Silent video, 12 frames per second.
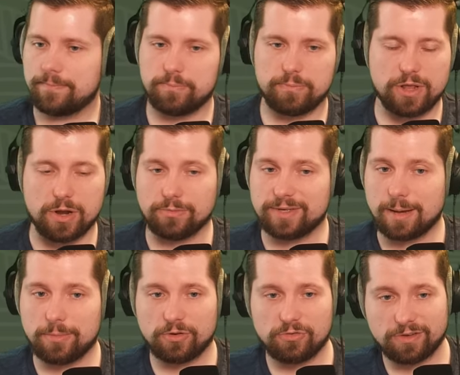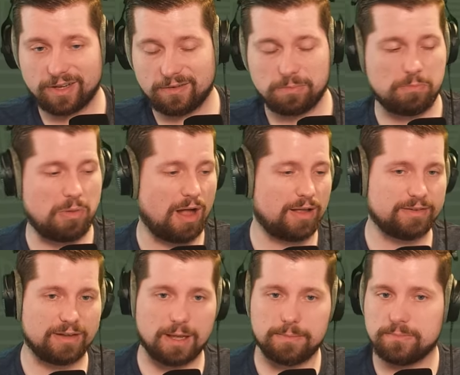you know, damage resist,
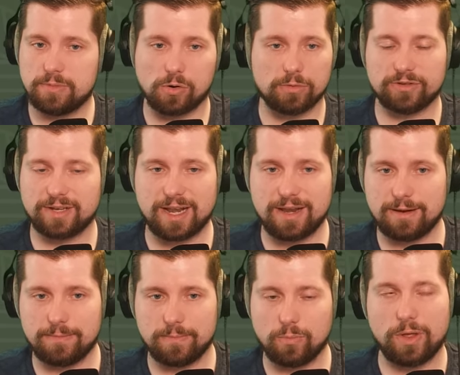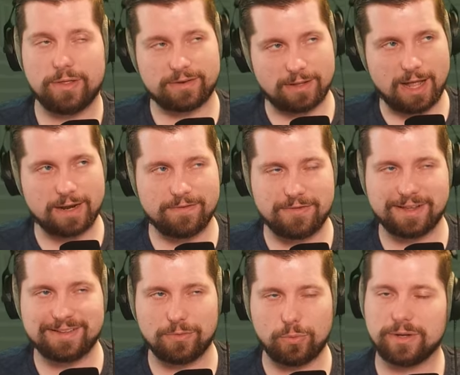boss up, or just well, there's a lot of
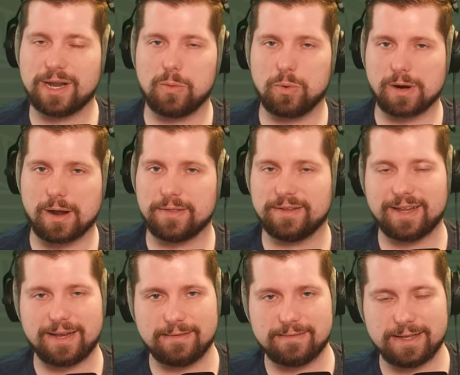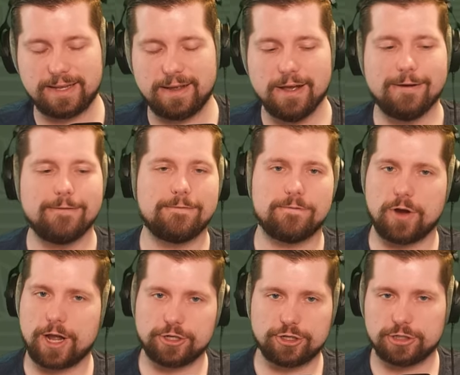things that will not work on this. Any of the
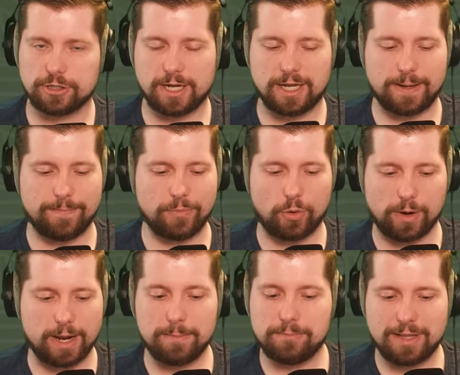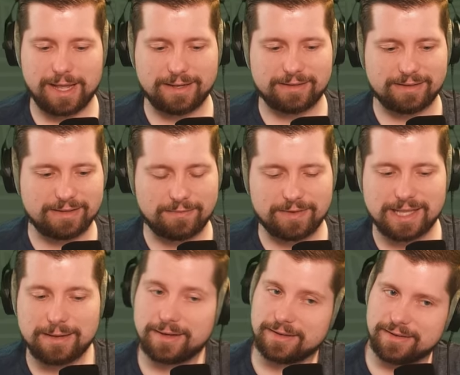fresh or implants and stuff like
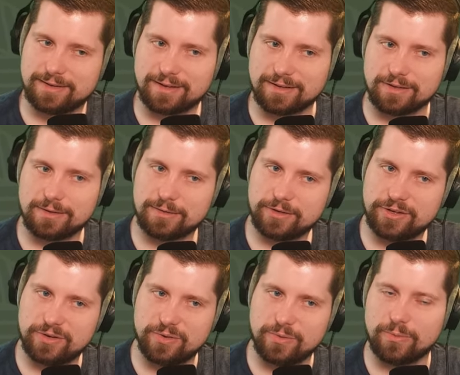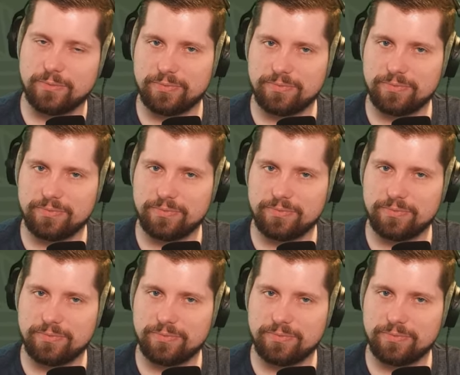that, because it doesn't do